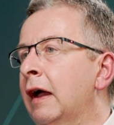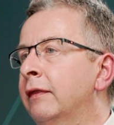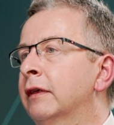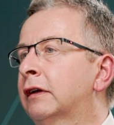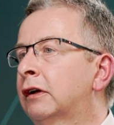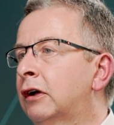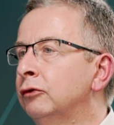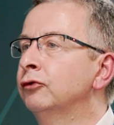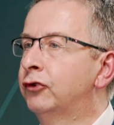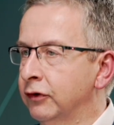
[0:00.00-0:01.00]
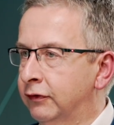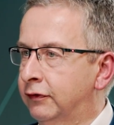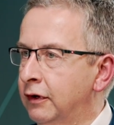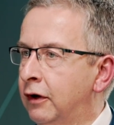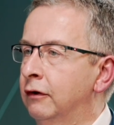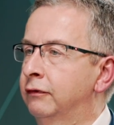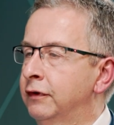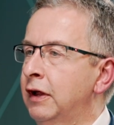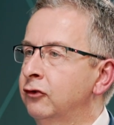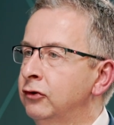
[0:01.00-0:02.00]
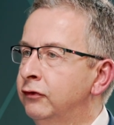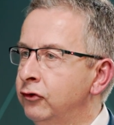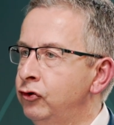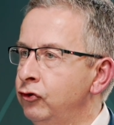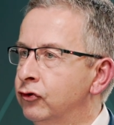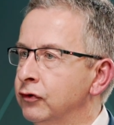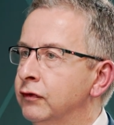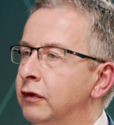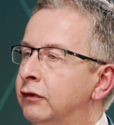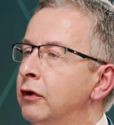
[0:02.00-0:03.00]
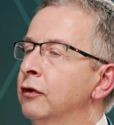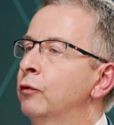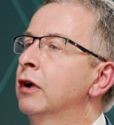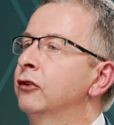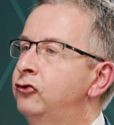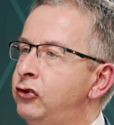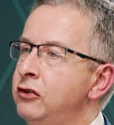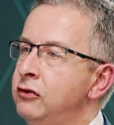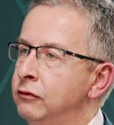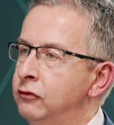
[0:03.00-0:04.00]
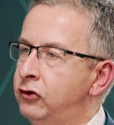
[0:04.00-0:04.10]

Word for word: and the cultures of financial institutions so that we are genu